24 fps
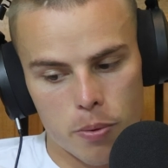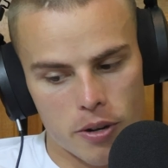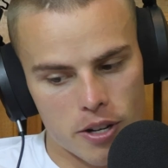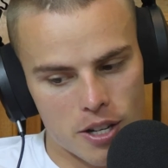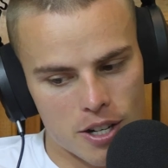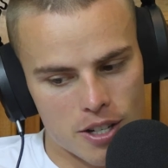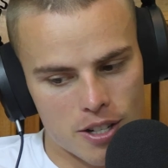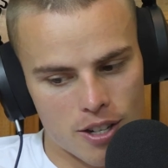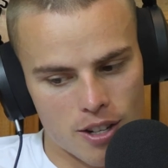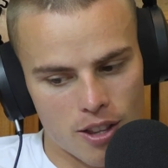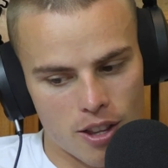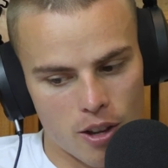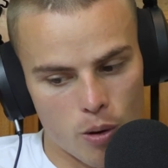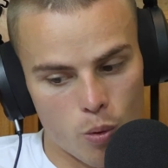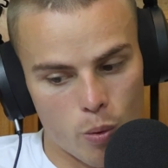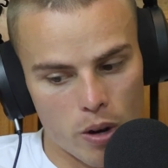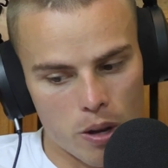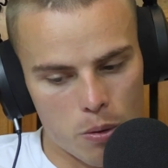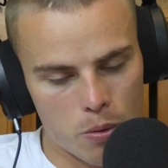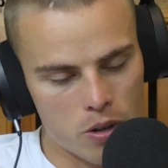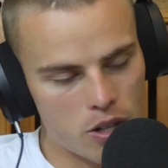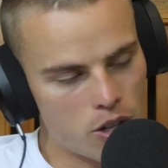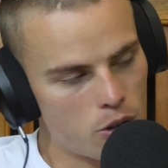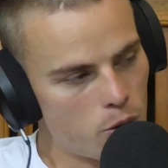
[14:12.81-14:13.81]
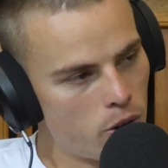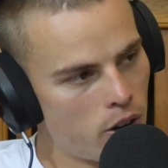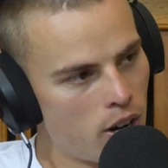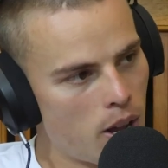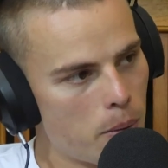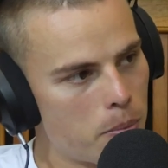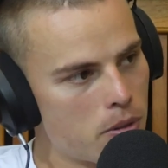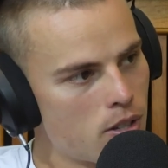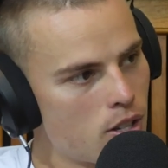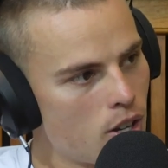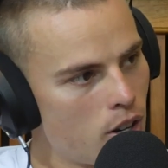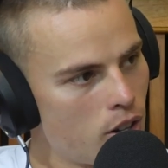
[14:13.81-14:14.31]
predicted that we would do an
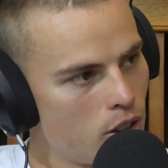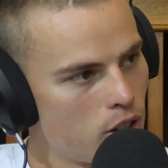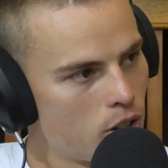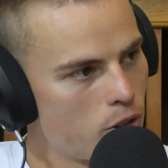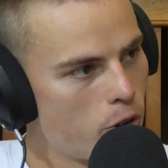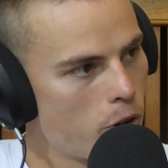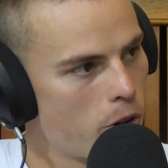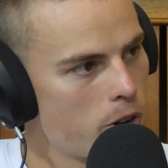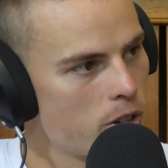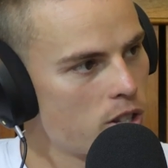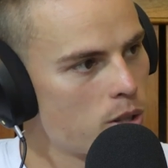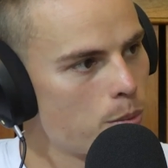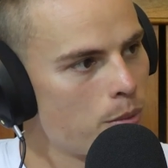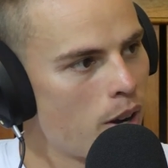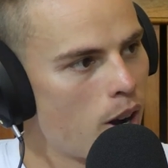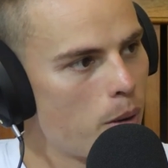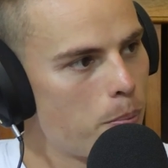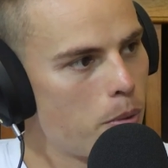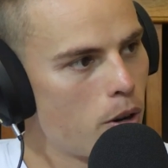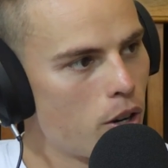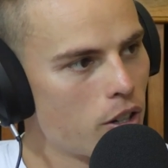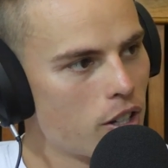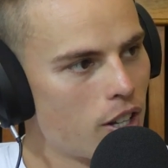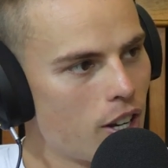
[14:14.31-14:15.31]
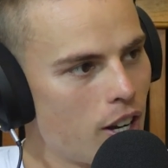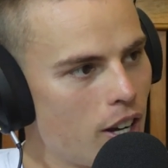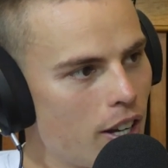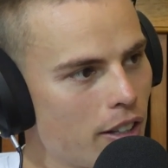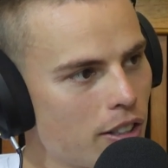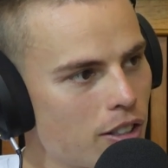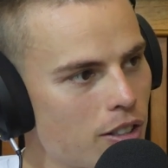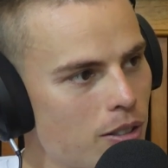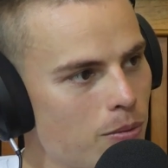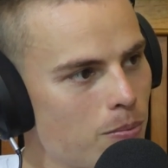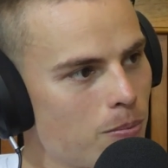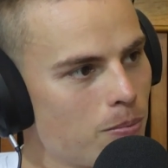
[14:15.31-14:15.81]
episode of the Crooked Smile
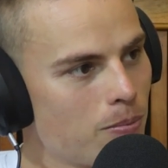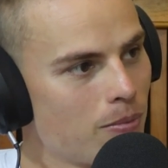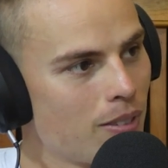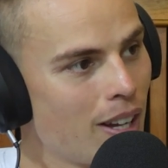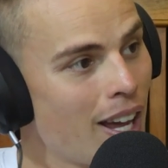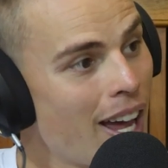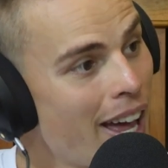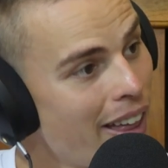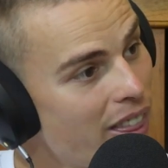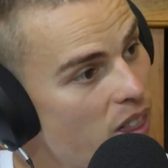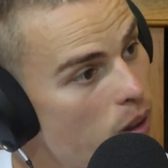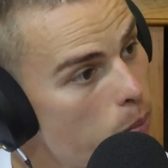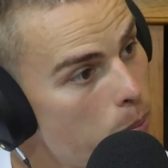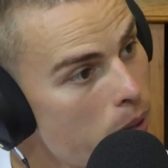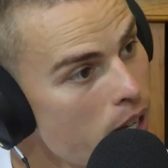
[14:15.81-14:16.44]
podcast at the